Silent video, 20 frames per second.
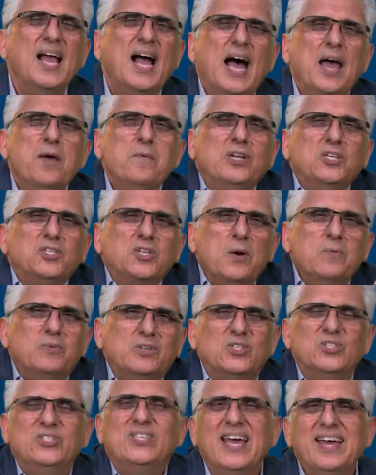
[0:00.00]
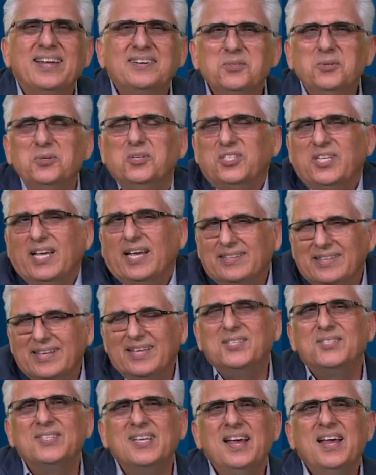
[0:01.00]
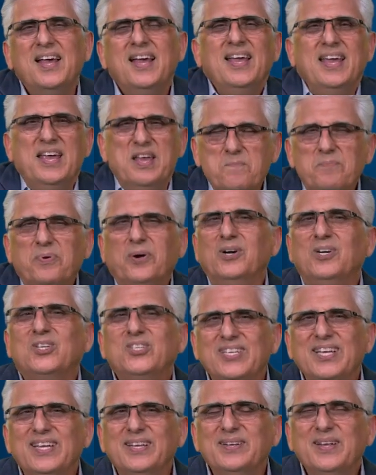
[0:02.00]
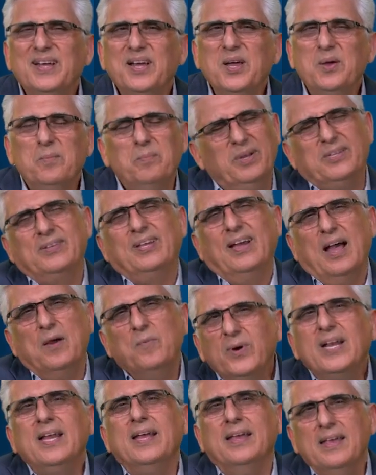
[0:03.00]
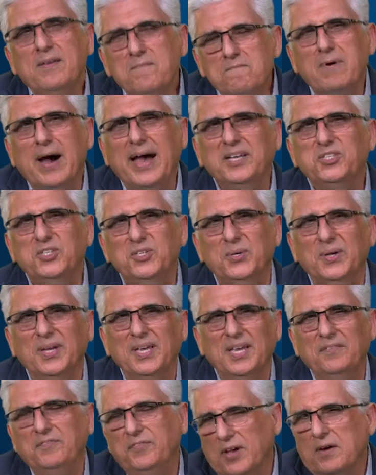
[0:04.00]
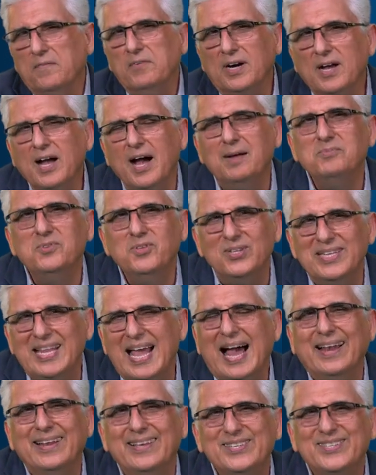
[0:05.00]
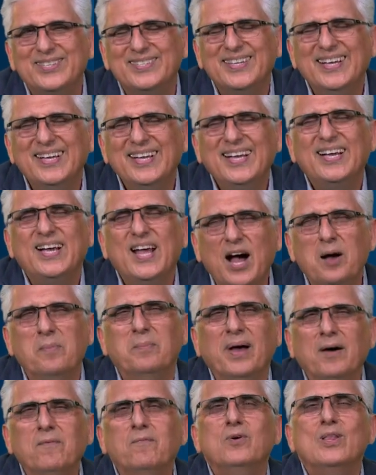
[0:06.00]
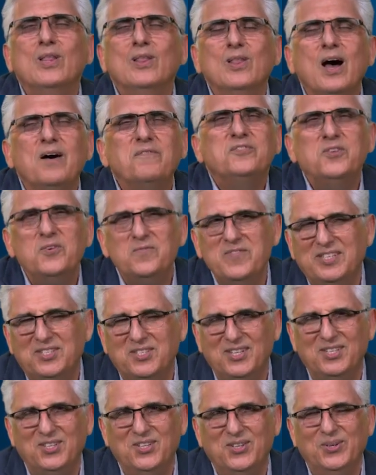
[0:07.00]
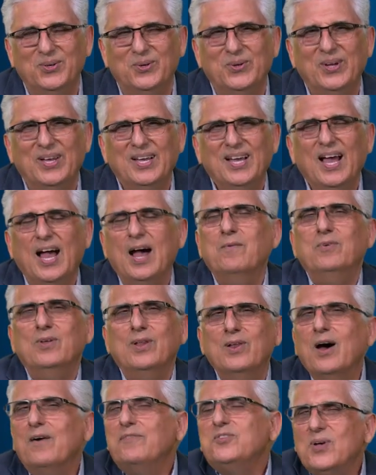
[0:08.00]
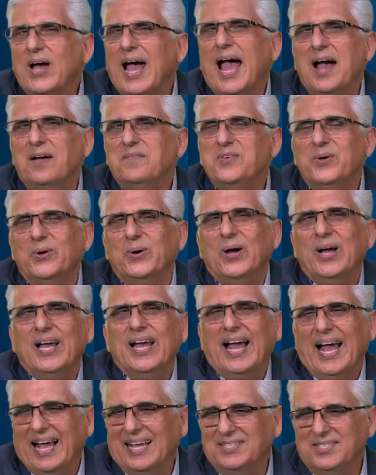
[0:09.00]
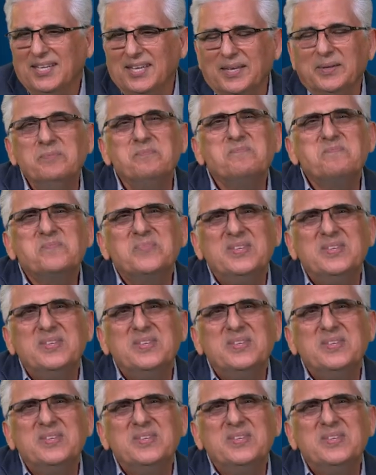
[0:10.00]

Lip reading: I wish I was there to share this in person, but I want to invite you. If you ever come to Dallas, come. I would love to visit you. I would love to have you as a